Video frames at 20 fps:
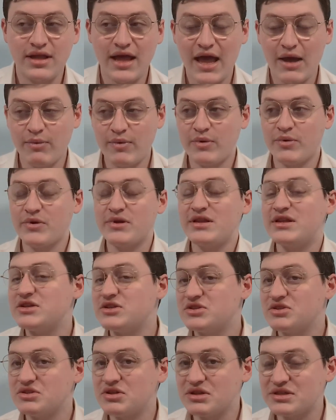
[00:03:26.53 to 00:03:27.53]
And we were in
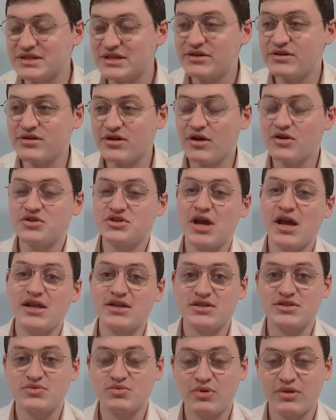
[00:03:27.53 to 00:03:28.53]
this secret
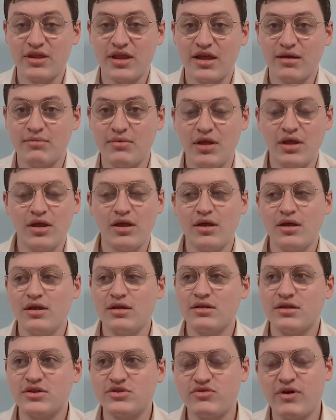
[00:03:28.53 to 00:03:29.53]
negotiations with them
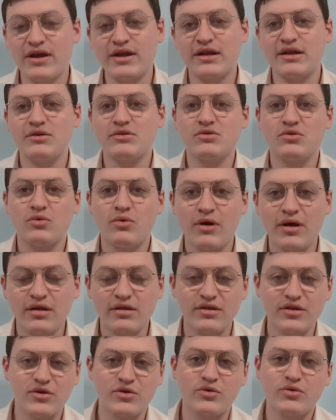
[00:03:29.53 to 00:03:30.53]
to try to
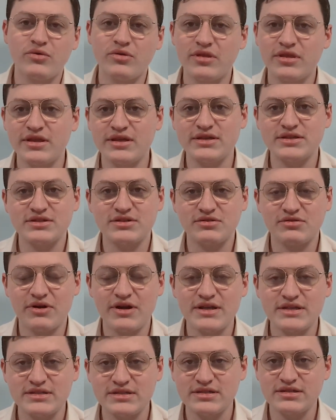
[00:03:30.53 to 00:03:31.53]
quell the Houthis'
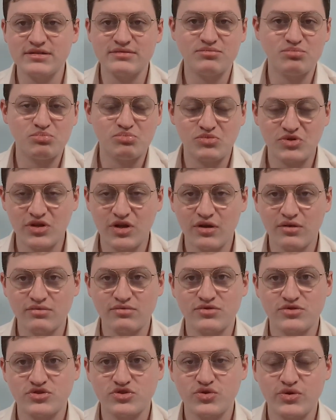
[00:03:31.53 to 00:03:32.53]
crazy,
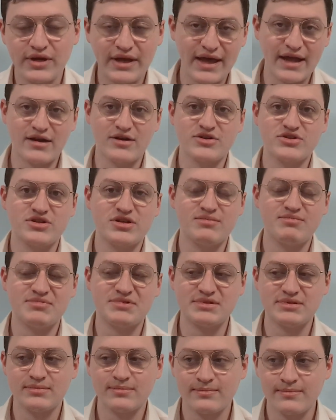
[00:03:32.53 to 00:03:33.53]
shooting at our
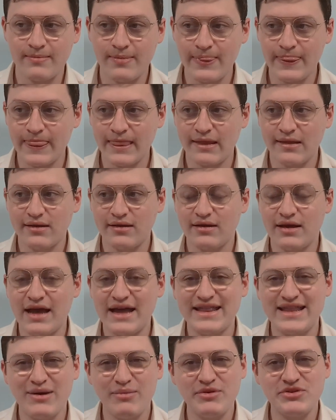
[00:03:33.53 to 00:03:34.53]
ships.
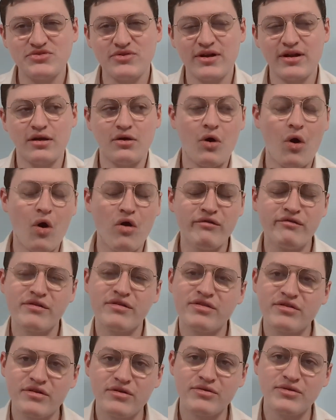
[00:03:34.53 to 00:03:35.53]
And then we try to
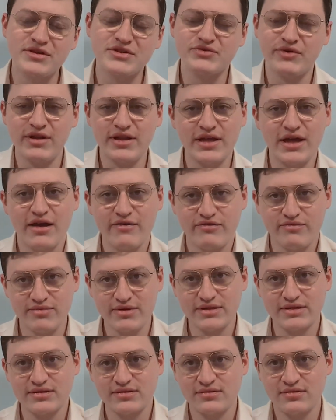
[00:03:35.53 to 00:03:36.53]
overthrow the Israeli
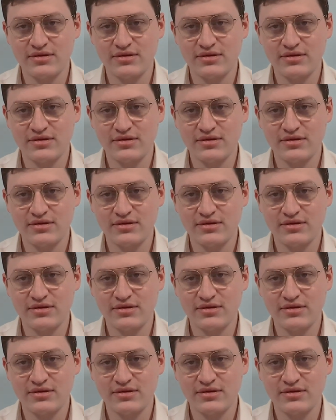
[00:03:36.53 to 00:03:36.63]
government.